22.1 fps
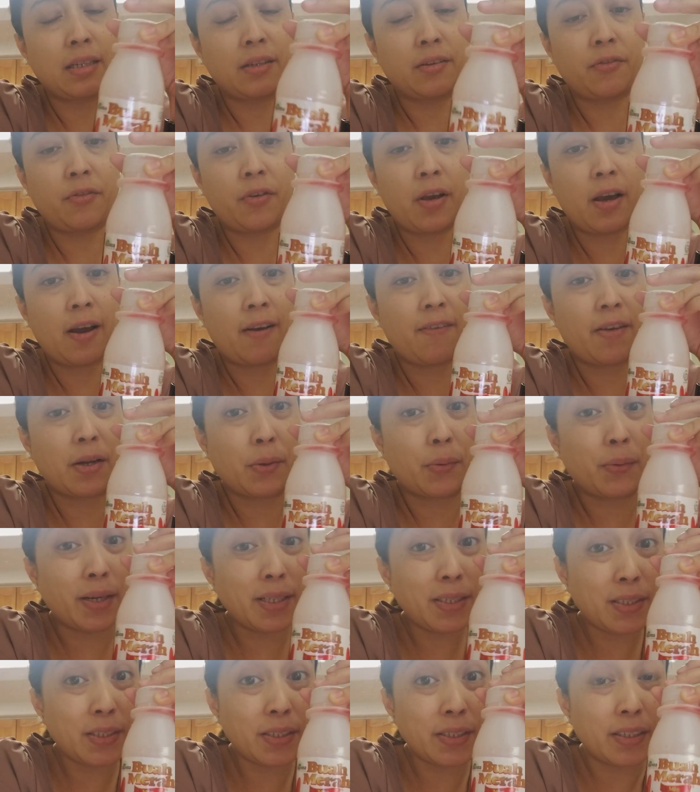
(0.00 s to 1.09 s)
And if you have any
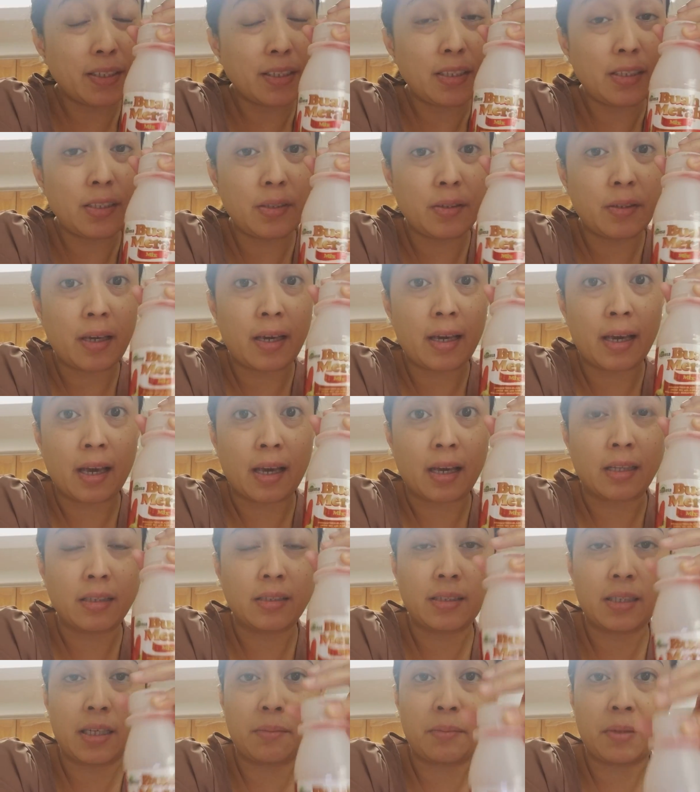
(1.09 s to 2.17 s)
questions, you
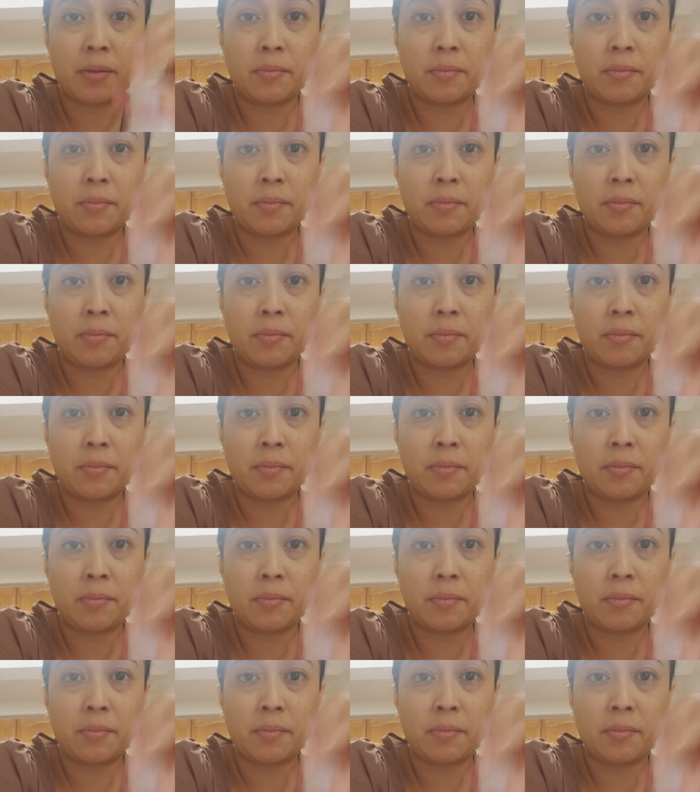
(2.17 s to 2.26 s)
can send